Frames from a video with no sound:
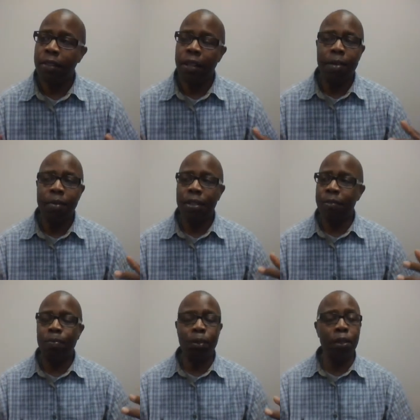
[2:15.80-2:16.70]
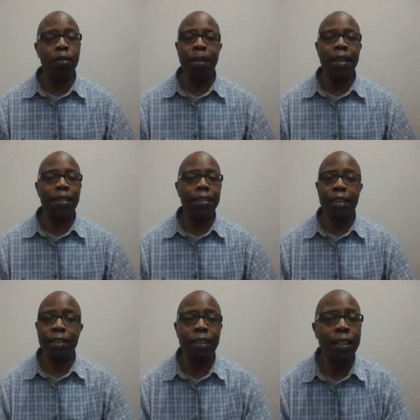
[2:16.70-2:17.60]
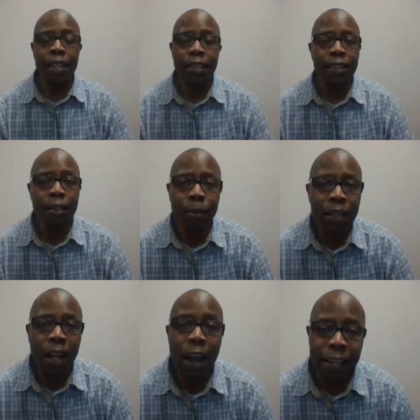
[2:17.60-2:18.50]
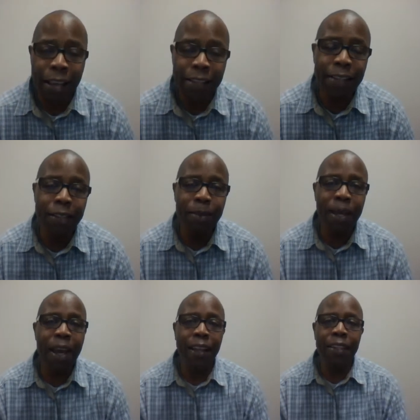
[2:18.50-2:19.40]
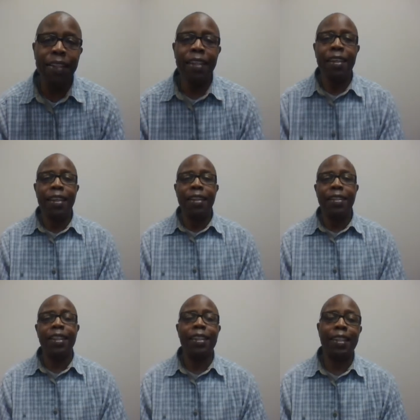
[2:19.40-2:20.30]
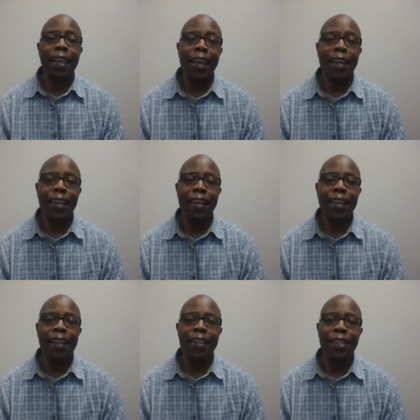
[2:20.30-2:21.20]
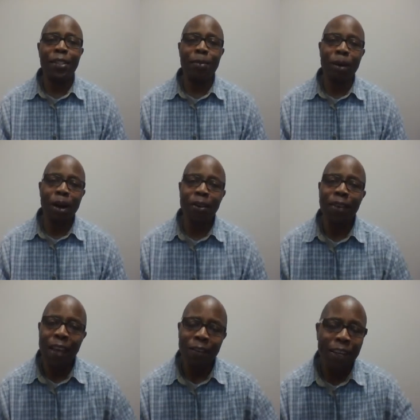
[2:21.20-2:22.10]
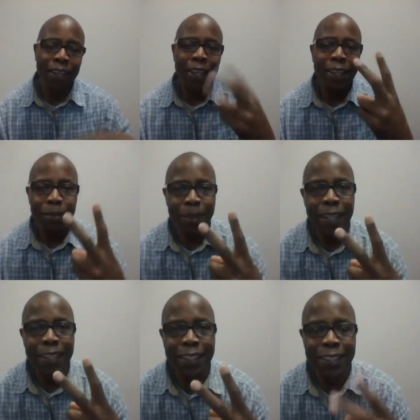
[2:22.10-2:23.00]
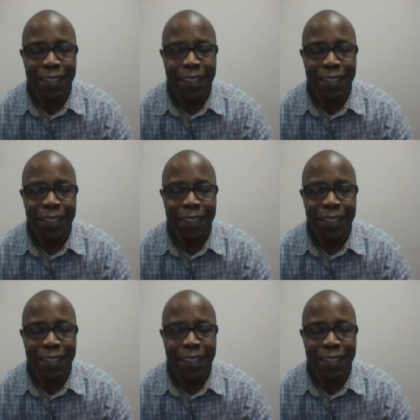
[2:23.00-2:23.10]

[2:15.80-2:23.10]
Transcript: um, just built, man. I just love seeing that shit. But all right, guys, this is Matt Holland to you today. Uh, until tomorrow, have a great day. Peace.